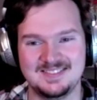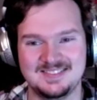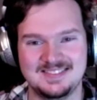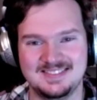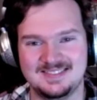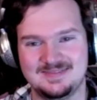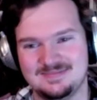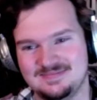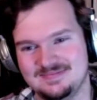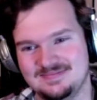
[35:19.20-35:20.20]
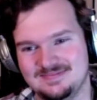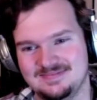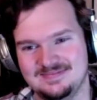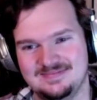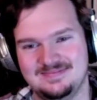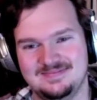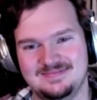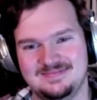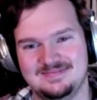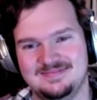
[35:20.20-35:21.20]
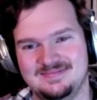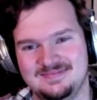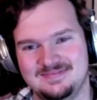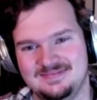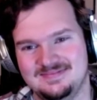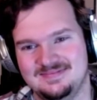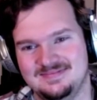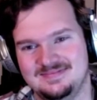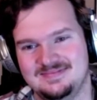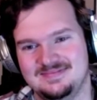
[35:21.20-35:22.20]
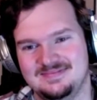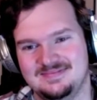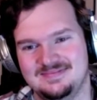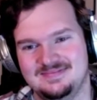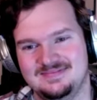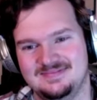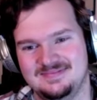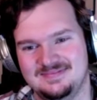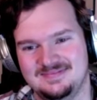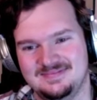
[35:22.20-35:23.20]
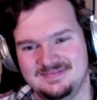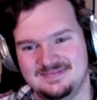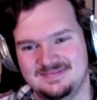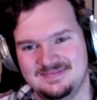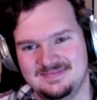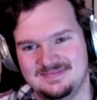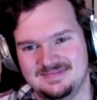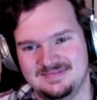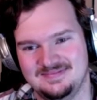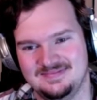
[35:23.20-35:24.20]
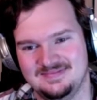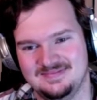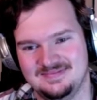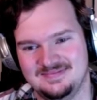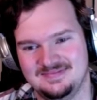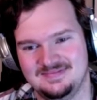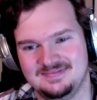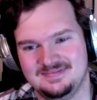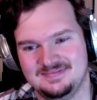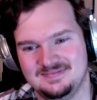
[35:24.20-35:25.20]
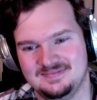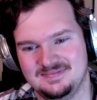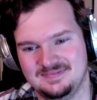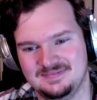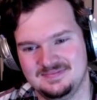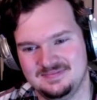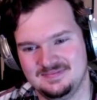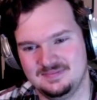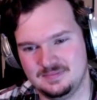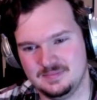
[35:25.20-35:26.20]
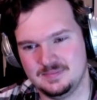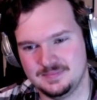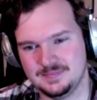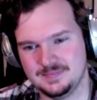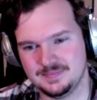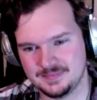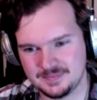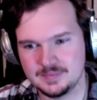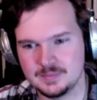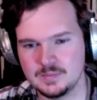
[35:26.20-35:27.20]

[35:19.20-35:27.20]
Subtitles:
[no speech]